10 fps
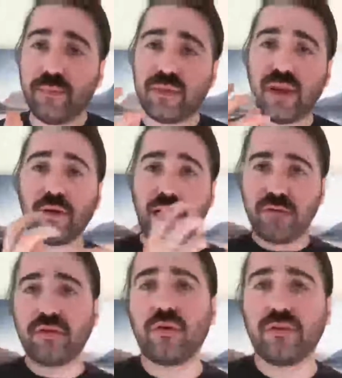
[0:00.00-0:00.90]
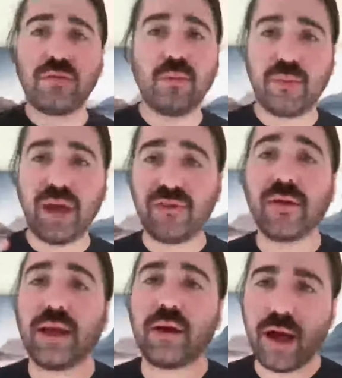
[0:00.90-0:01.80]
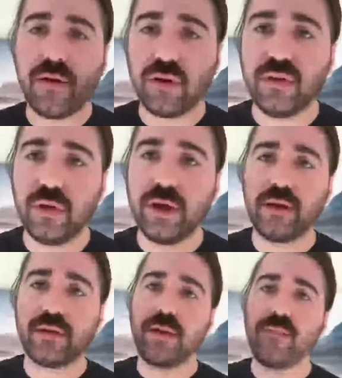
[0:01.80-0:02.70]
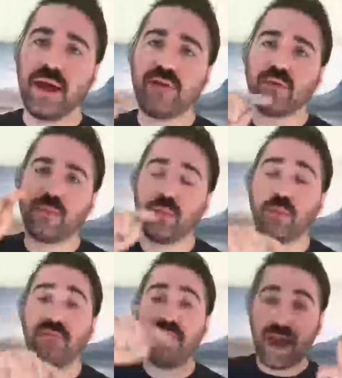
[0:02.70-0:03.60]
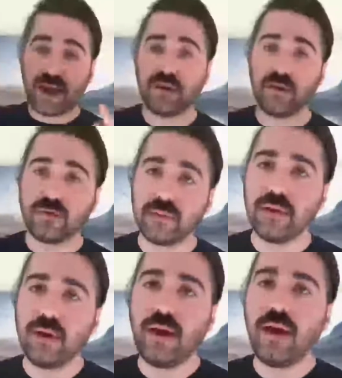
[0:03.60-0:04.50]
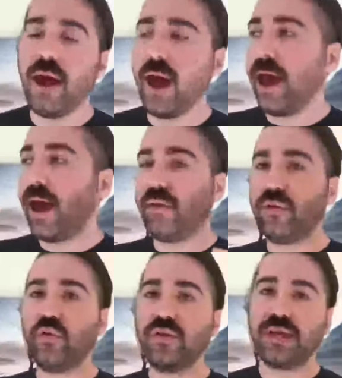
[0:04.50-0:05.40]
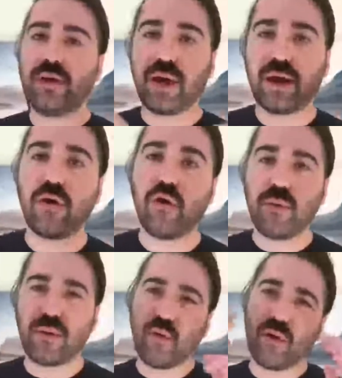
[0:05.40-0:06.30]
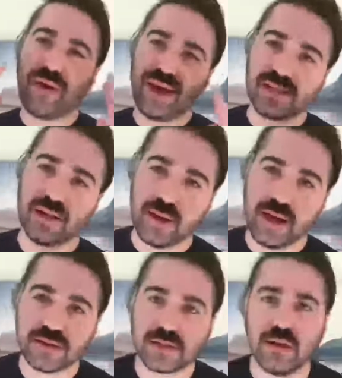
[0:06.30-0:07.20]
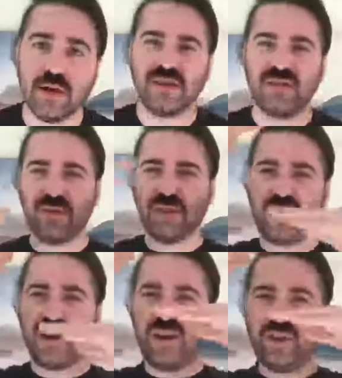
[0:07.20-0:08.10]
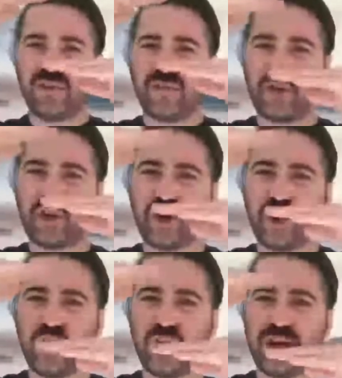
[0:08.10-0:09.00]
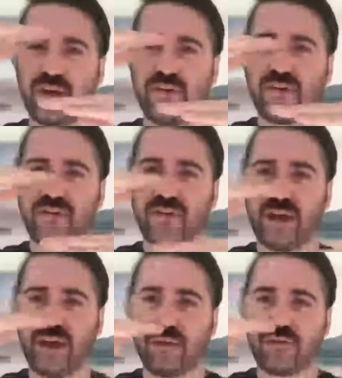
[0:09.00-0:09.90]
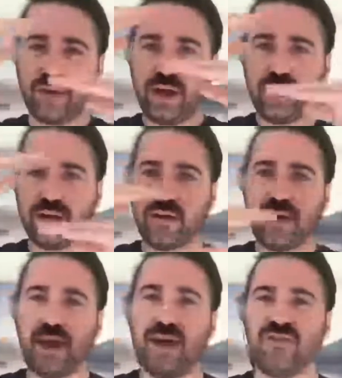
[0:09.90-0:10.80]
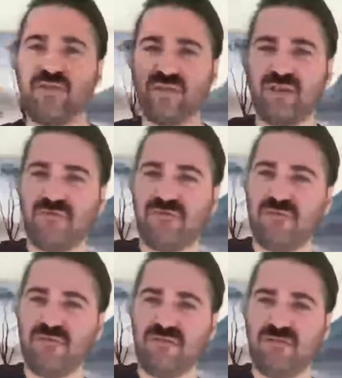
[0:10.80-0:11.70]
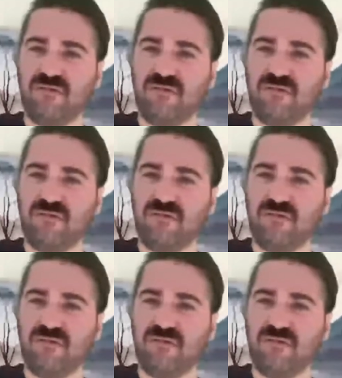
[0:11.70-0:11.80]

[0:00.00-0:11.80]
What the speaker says: they're outsourced to basically a graphic designer that makes something with vectors. The ones that you make at home are more pixel based, So they kind of just chug down the screen, and it's just going